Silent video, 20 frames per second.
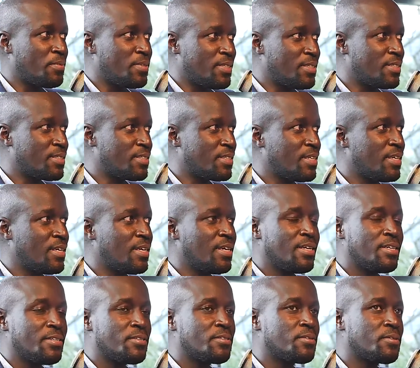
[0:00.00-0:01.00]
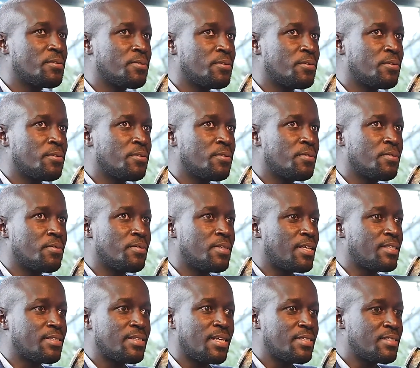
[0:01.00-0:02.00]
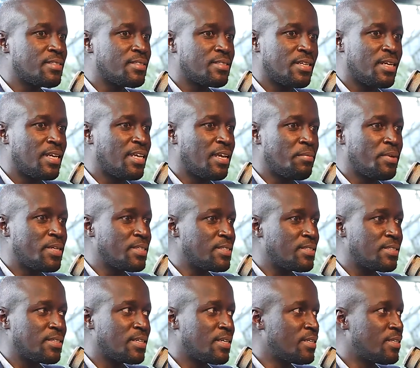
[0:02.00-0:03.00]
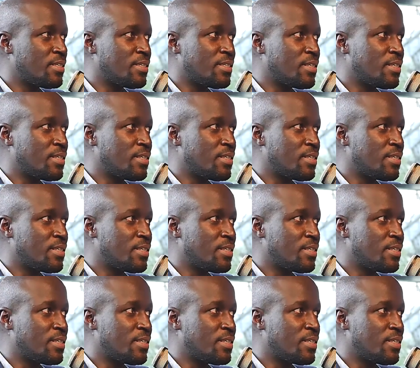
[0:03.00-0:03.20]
Yes. Yeah. So that's really amazing, and